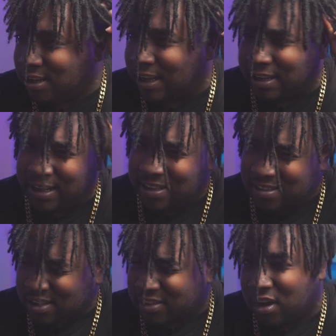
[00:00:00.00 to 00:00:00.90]
And
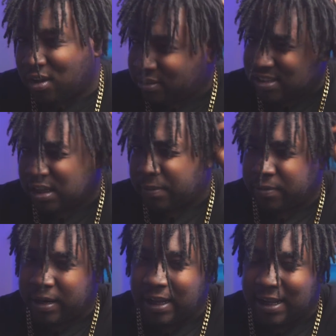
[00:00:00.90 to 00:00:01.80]
that's all the
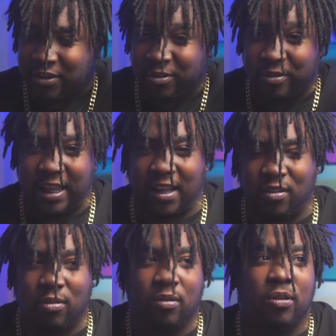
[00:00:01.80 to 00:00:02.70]
separating I do now.